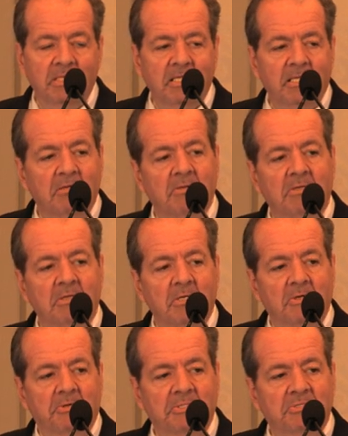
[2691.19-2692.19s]
B or
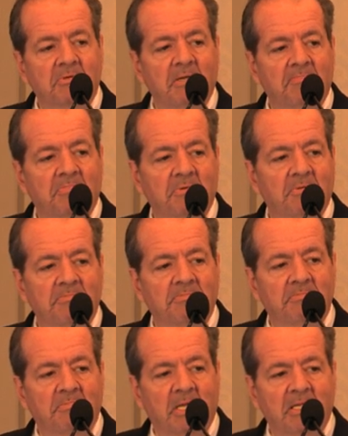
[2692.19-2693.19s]
strep or
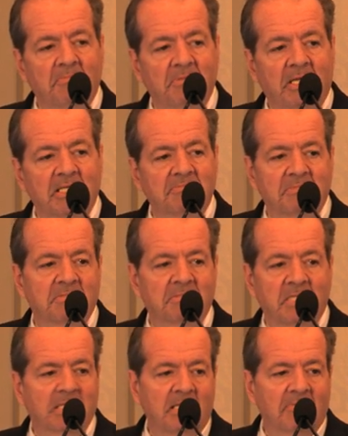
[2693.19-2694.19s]
mycoplasma.
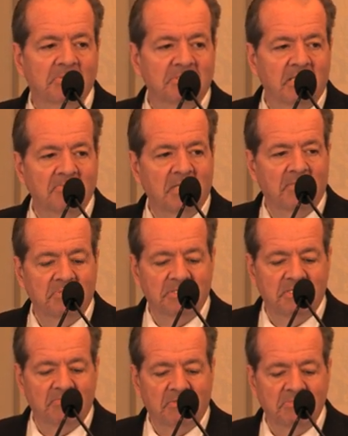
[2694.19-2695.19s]
They can have the same type of
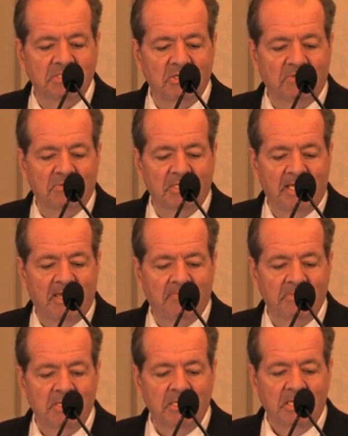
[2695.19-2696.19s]
symptoms. They
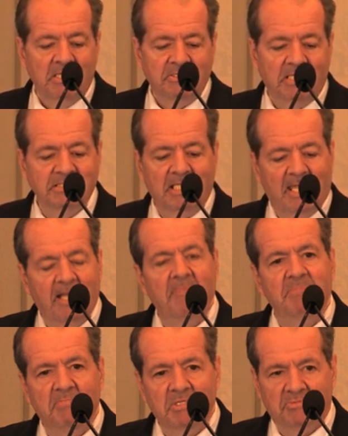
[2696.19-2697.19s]
overlap. So that's a lot of
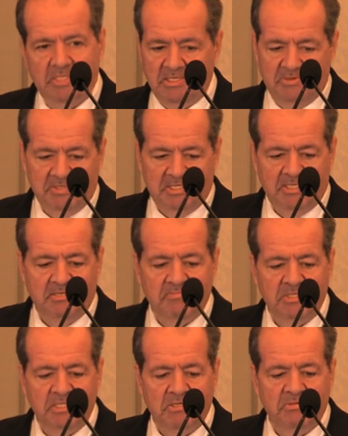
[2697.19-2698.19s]
mimicry going
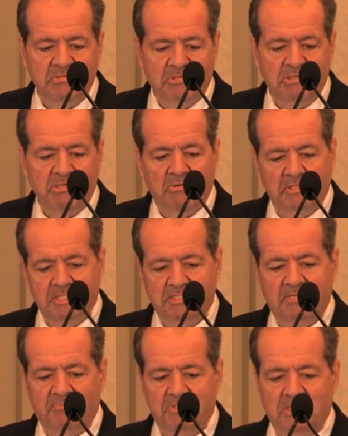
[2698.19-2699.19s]
on, and all these
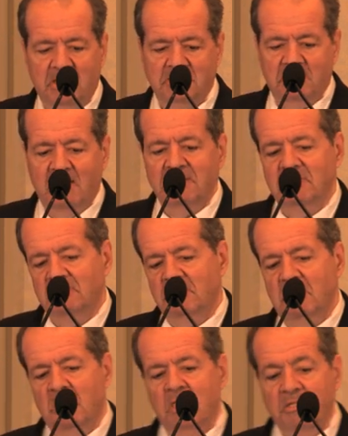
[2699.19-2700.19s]
different things. So
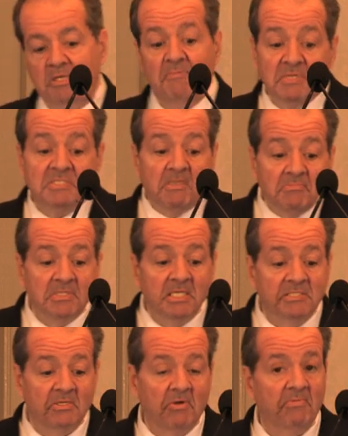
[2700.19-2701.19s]
there could be some
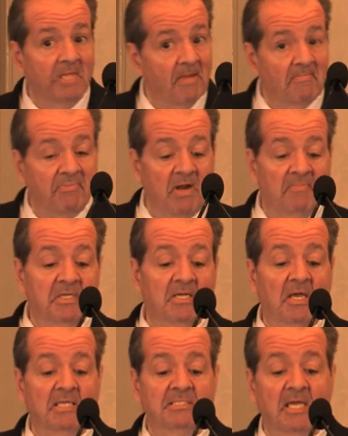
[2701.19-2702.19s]
things that overlap, and probably
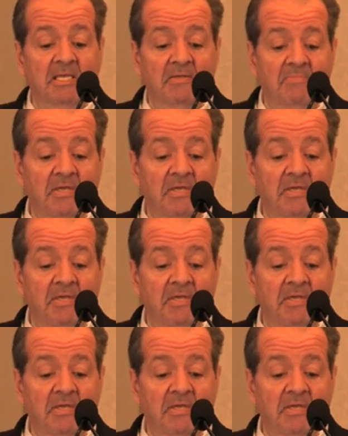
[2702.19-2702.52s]
Coxsackie